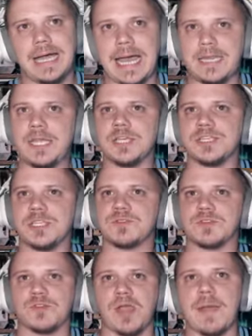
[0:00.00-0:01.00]
I need a
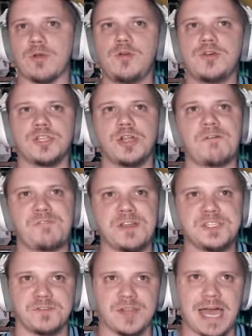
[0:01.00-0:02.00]
subscriber. Who's an
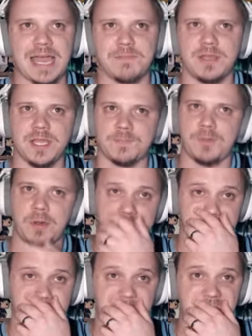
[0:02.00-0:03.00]
offensive lineman? Nick
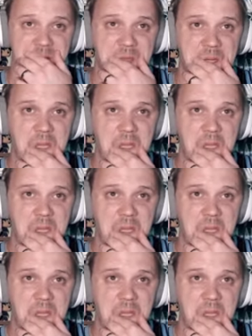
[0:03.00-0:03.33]
Bosa, yeah?